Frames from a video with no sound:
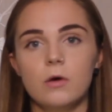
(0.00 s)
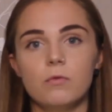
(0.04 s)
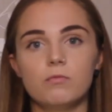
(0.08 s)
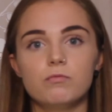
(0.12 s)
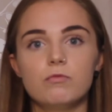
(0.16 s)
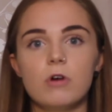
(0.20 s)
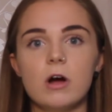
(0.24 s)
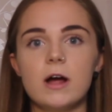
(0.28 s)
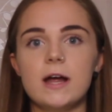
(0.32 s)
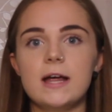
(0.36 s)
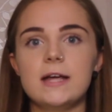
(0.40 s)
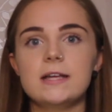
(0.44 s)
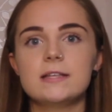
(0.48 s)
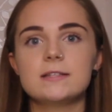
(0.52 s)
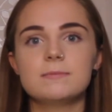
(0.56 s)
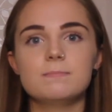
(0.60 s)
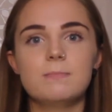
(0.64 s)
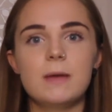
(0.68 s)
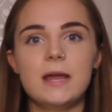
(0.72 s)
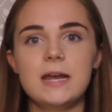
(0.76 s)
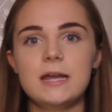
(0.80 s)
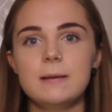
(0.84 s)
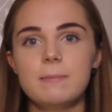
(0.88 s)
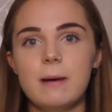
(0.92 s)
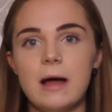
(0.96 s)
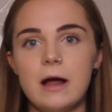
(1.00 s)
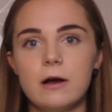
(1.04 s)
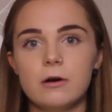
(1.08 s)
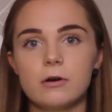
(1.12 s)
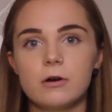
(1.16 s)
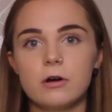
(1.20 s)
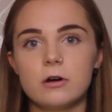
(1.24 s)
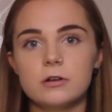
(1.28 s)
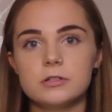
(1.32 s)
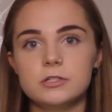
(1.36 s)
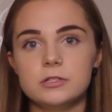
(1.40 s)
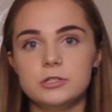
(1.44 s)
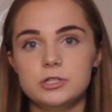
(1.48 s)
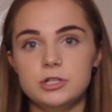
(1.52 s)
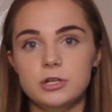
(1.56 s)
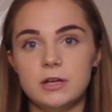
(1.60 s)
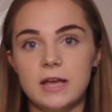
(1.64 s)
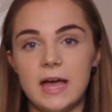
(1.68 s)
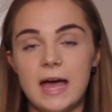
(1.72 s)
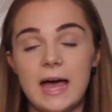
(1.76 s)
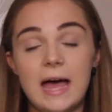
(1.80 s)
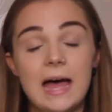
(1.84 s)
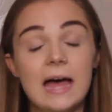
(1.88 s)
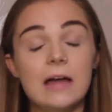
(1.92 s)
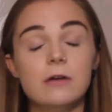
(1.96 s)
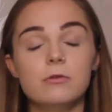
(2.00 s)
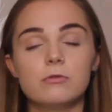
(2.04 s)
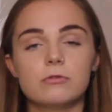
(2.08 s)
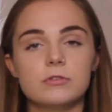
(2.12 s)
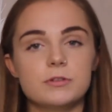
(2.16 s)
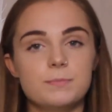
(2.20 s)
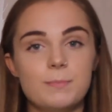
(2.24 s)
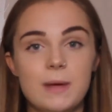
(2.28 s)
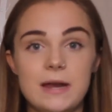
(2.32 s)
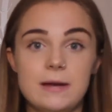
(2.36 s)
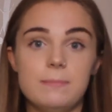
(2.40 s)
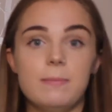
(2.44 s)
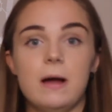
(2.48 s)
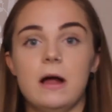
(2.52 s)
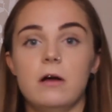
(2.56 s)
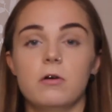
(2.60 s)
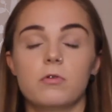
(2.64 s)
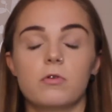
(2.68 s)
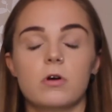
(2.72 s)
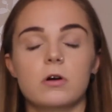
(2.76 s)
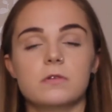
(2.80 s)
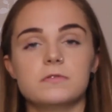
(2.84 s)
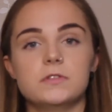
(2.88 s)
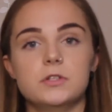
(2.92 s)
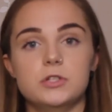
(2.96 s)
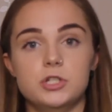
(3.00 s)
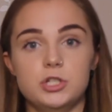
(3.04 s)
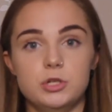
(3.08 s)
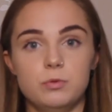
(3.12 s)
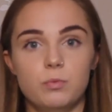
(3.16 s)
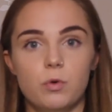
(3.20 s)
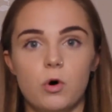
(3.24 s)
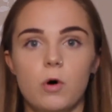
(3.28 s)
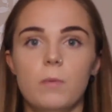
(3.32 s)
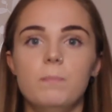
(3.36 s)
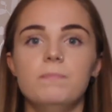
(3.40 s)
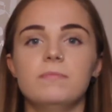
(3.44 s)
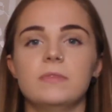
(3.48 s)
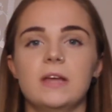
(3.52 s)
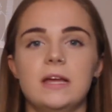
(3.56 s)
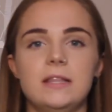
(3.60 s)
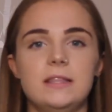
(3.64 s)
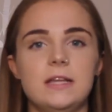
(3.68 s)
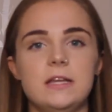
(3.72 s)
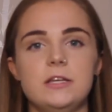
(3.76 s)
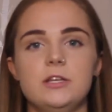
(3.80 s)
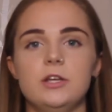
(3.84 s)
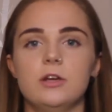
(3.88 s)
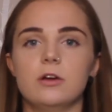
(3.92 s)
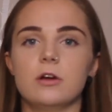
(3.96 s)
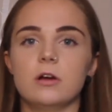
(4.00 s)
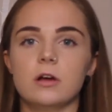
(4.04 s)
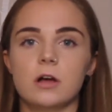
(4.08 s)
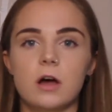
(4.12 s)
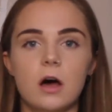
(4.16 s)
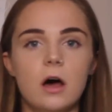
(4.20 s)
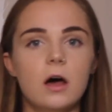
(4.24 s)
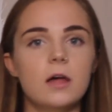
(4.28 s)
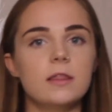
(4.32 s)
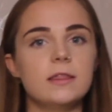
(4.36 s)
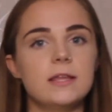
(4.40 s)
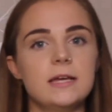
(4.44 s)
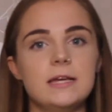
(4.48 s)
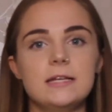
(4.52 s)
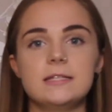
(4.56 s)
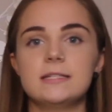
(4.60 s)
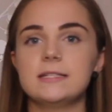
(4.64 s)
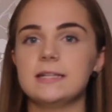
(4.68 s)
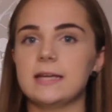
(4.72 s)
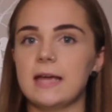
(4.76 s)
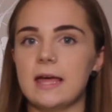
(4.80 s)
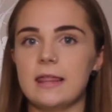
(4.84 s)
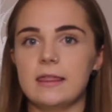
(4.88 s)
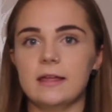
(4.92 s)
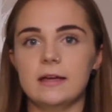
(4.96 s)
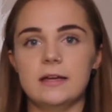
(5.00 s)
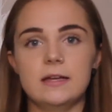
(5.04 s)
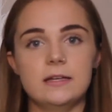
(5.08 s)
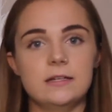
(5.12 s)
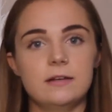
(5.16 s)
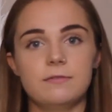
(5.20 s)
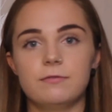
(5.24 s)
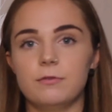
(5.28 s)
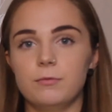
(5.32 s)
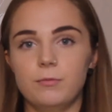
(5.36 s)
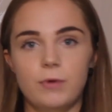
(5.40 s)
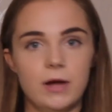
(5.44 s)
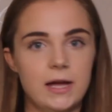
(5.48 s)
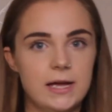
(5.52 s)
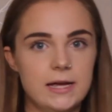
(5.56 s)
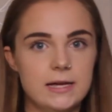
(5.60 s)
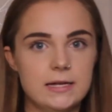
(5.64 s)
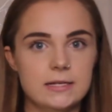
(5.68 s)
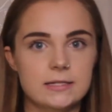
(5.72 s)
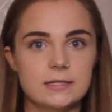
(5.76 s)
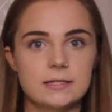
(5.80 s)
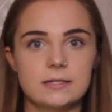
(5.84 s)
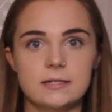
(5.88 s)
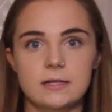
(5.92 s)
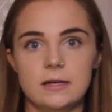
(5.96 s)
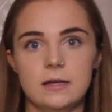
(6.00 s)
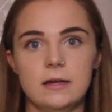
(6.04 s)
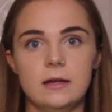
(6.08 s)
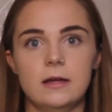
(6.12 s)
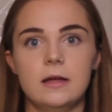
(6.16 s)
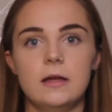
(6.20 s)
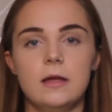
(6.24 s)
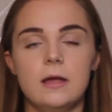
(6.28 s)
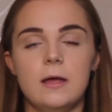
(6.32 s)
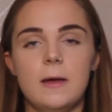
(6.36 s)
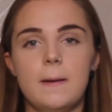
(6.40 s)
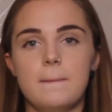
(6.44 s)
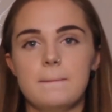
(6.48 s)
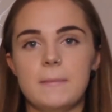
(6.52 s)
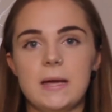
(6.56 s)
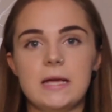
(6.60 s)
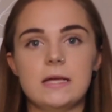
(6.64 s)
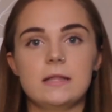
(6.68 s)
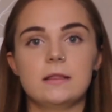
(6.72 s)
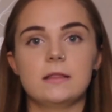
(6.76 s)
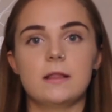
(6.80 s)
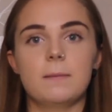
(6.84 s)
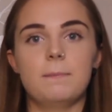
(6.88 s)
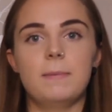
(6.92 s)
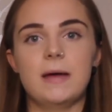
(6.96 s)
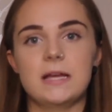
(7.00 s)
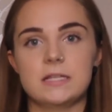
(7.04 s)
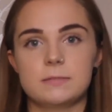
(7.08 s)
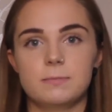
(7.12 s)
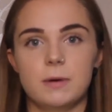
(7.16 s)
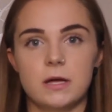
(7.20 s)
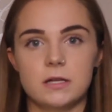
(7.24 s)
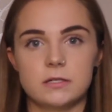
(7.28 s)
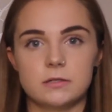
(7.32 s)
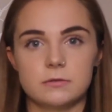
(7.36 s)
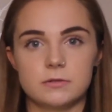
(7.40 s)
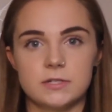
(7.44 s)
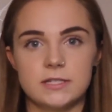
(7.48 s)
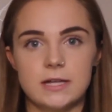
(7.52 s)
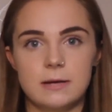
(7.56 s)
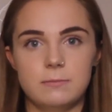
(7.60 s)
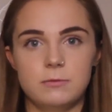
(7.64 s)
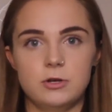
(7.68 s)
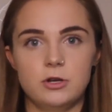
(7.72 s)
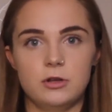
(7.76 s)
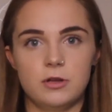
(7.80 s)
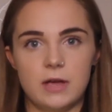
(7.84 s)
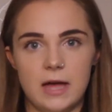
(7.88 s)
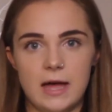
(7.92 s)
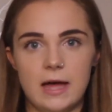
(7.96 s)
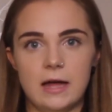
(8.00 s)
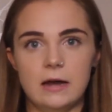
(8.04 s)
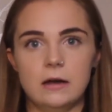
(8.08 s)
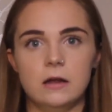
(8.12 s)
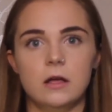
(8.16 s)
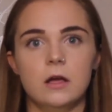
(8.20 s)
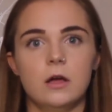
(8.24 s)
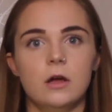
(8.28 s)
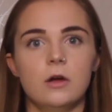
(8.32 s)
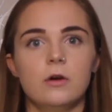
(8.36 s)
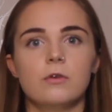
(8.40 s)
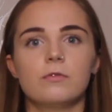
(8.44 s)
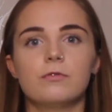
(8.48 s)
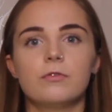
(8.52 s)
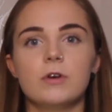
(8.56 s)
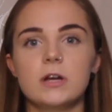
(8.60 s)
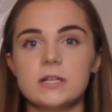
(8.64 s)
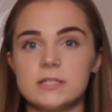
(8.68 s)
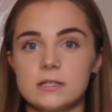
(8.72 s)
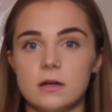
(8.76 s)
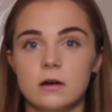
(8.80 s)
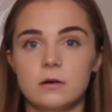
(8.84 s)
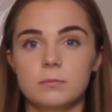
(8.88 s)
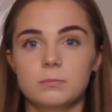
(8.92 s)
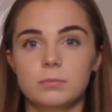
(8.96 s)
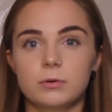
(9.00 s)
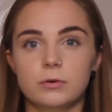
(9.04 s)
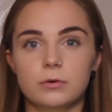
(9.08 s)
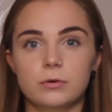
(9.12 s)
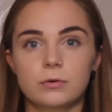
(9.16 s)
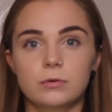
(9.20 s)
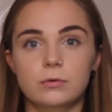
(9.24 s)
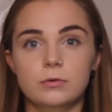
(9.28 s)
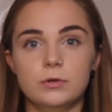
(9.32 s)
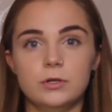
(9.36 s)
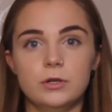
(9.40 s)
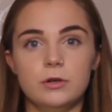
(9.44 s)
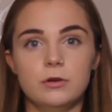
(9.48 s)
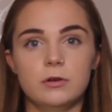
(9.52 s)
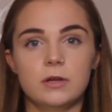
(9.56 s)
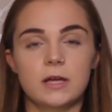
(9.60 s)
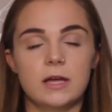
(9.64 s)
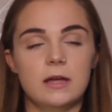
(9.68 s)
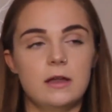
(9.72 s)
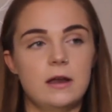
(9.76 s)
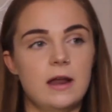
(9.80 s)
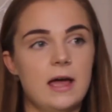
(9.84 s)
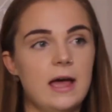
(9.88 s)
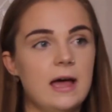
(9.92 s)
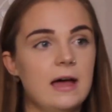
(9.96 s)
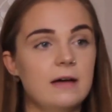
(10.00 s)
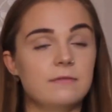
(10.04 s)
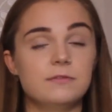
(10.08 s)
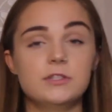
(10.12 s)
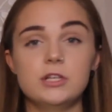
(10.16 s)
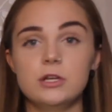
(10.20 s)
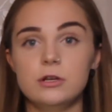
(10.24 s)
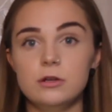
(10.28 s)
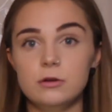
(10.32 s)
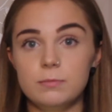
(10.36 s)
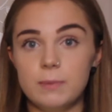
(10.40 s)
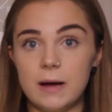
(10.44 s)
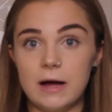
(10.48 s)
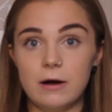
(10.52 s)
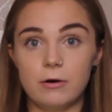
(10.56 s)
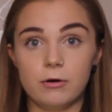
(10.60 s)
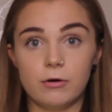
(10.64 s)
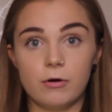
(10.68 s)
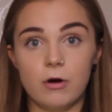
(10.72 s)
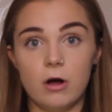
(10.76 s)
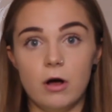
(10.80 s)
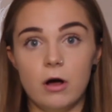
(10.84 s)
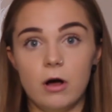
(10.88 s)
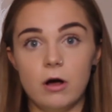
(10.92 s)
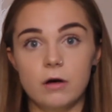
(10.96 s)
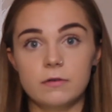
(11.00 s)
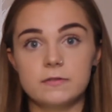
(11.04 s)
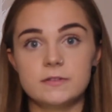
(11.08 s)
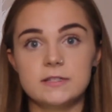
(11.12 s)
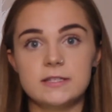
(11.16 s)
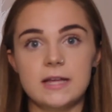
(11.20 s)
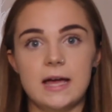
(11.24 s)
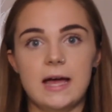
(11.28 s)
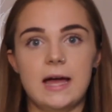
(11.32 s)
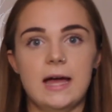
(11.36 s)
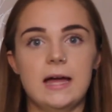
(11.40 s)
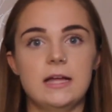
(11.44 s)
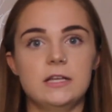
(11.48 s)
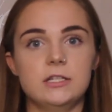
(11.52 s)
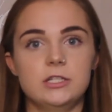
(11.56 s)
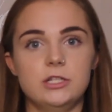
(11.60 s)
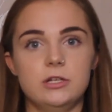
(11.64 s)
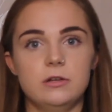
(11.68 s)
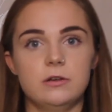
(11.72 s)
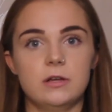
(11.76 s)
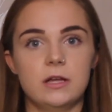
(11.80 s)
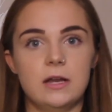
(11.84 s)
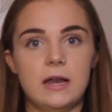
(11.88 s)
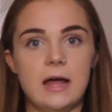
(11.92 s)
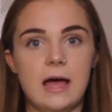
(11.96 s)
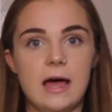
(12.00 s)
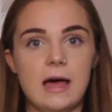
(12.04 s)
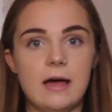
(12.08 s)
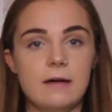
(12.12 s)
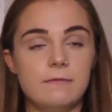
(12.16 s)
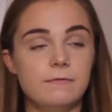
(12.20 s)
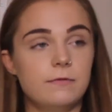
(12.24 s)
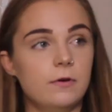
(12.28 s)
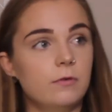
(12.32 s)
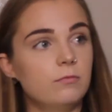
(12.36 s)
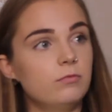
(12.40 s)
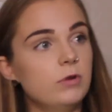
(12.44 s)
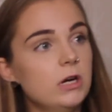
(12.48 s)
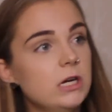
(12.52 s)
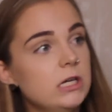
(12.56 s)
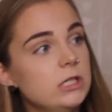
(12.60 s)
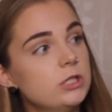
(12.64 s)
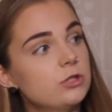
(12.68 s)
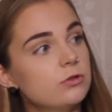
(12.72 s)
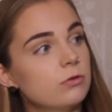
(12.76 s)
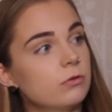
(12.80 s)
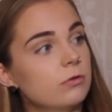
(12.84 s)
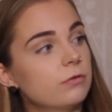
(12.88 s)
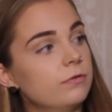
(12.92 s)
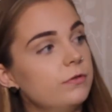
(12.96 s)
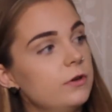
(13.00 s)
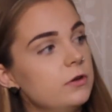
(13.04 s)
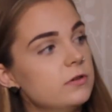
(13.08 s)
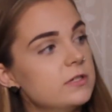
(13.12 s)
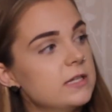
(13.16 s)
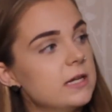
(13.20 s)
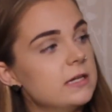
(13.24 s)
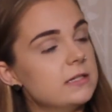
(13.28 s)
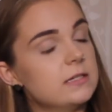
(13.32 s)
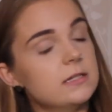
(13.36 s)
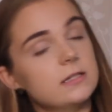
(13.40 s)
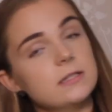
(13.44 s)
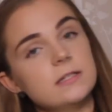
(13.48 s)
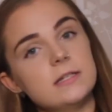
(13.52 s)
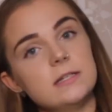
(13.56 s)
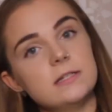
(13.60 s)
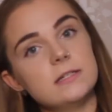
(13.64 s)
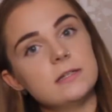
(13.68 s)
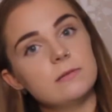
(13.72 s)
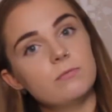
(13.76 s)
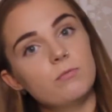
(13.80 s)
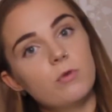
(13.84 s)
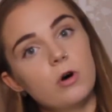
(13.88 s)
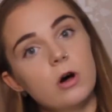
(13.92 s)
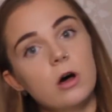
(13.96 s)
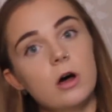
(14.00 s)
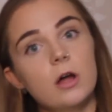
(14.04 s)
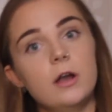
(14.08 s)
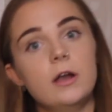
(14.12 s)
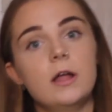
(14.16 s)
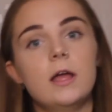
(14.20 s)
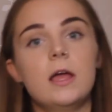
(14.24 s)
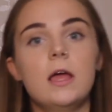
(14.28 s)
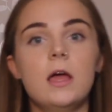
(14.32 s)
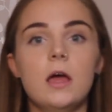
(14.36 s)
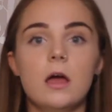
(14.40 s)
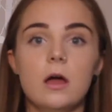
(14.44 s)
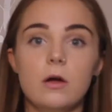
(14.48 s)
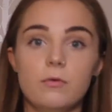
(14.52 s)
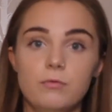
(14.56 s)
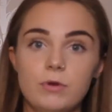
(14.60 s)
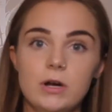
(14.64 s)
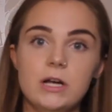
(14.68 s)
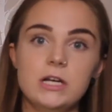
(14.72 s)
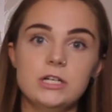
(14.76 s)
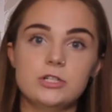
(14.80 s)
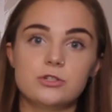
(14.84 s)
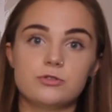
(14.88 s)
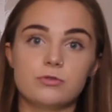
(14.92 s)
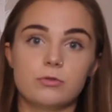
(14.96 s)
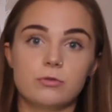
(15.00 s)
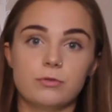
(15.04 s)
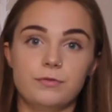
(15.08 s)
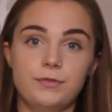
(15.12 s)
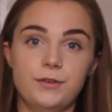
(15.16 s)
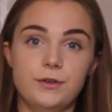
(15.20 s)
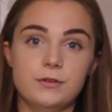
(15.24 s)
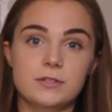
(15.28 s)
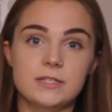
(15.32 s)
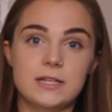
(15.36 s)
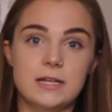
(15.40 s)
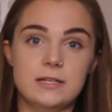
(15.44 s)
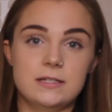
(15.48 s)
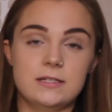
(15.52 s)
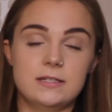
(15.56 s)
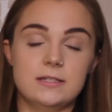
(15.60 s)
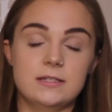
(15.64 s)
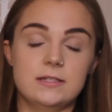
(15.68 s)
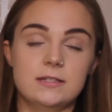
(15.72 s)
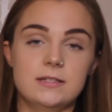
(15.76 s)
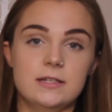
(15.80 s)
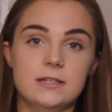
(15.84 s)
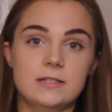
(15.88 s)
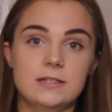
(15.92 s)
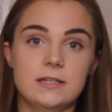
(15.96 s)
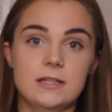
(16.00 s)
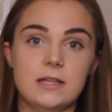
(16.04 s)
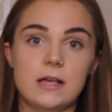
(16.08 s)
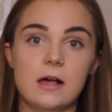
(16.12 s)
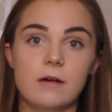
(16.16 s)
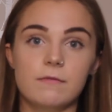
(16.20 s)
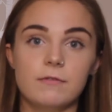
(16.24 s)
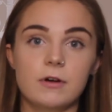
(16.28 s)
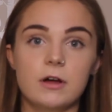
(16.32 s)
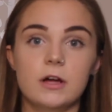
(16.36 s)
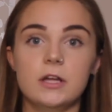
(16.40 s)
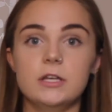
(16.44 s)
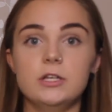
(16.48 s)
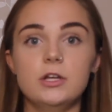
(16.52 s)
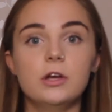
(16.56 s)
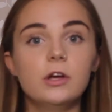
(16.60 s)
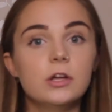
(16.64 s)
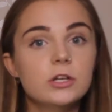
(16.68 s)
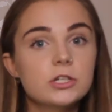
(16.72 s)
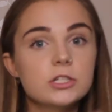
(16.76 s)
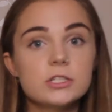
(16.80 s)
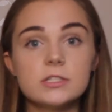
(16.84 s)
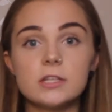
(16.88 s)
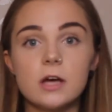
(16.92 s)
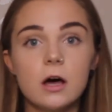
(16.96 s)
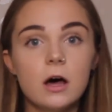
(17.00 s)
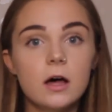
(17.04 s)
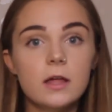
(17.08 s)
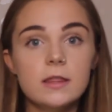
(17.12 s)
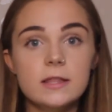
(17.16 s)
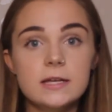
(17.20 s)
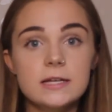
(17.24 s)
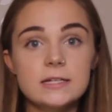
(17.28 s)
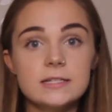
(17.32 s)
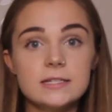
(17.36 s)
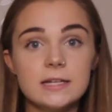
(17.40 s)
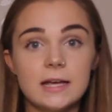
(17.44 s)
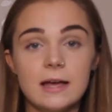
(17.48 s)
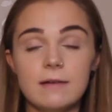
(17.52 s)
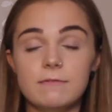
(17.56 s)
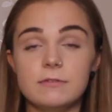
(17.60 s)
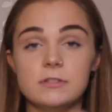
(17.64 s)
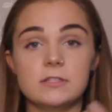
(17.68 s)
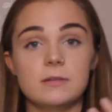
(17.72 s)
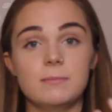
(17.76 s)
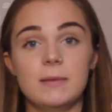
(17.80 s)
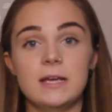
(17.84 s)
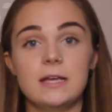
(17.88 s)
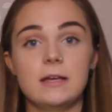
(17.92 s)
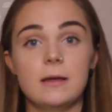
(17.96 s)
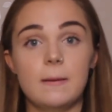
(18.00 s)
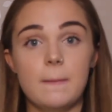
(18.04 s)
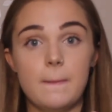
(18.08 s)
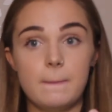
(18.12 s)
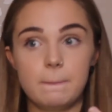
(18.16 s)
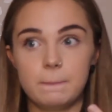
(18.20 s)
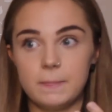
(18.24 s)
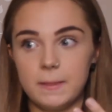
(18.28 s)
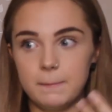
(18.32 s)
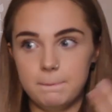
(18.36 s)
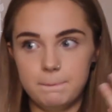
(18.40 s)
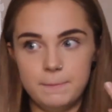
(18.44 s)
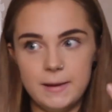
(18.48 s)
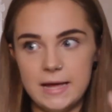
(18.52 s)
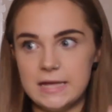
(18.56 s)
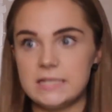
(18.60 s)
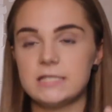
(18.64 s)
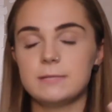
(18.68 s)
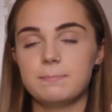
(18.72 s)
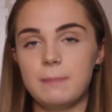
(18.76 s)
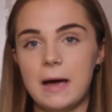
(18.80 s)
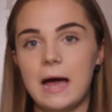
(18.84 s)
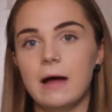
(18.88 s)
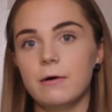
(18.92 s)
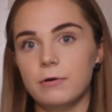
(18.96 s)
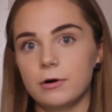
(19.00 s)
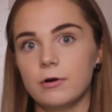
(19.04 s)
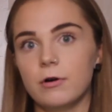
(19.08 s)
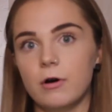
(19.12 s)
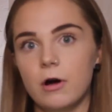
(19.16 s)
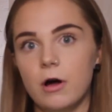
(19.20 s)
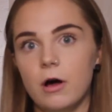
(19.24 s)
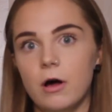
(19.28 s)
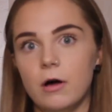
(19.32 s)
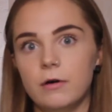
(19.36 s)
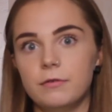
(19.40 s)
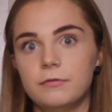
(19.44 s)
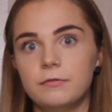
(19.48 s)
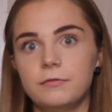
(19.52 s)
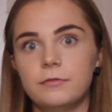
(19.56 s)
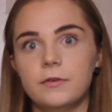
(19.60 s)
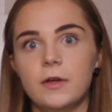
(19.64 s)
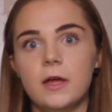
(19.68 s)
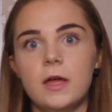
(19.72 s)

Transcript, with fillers: write as many paragraphs as you can or as many paragraphs as you want and then you can cut these together in different ways to make the best personal statement you can. For example, you could have two paragraphs and you could have a really strong few sentences in one, a really strong few sentences in the other and you can just cut these together to make it the best paragraph.